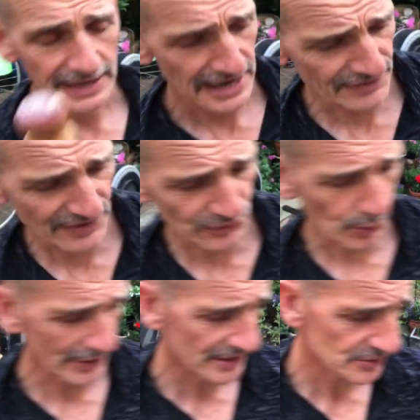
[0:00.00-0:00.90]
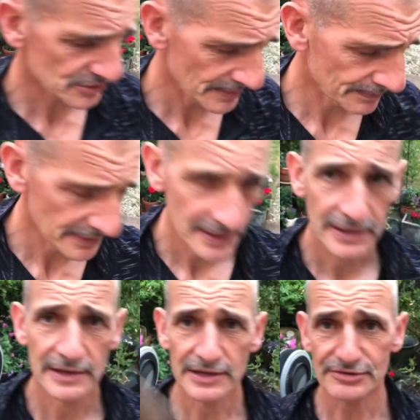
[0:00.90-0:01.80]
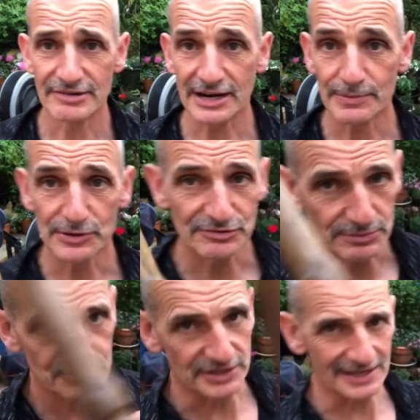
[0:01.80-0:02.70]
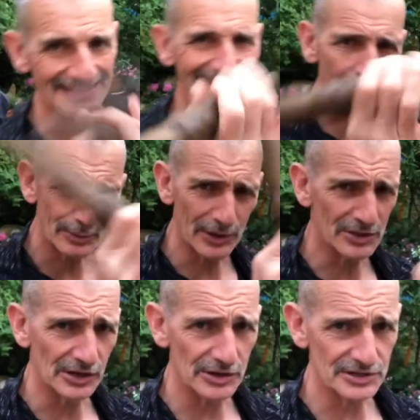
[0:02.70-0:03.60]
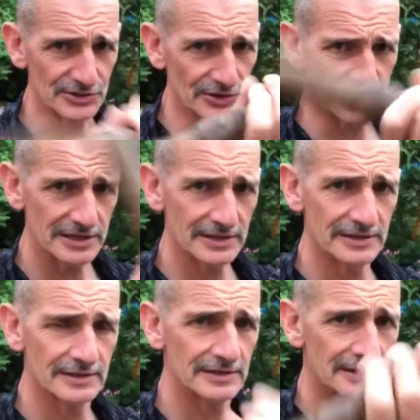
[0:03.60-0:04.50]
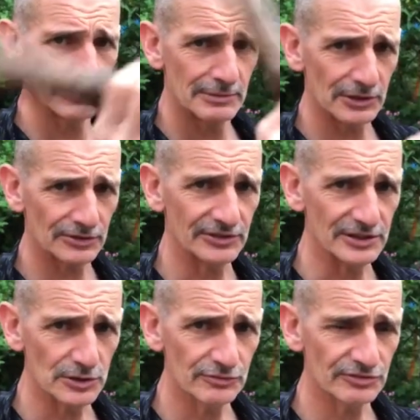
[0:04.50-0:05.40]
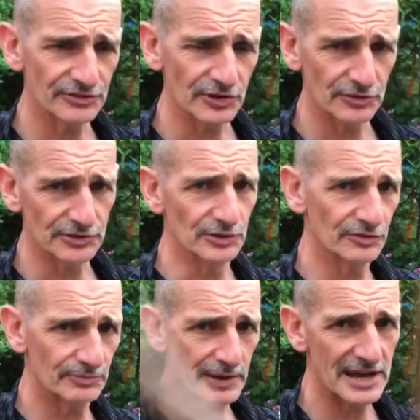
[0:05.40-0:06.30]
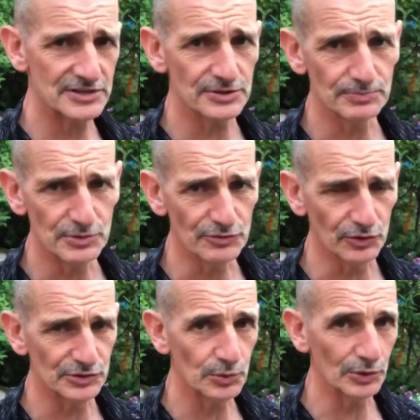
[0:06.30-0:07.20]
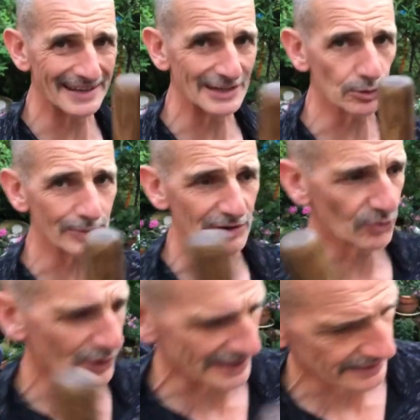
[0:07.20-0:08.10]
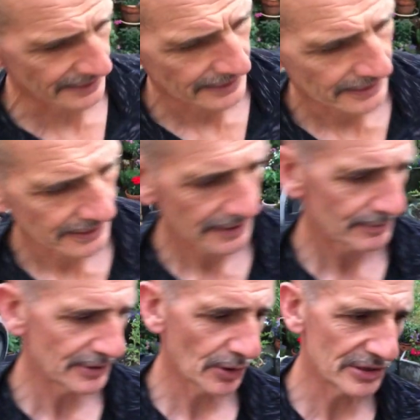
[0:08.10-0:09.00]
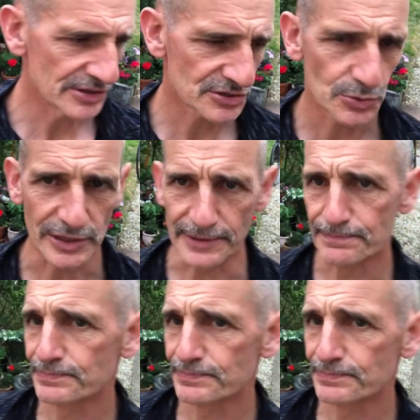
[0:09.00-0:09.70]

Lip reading: If you haven't got one of those, dragon boat drumstick, a little bit on the light side, but like I say, good for starting off, but as you move on you want a little bit of weight behind the swing.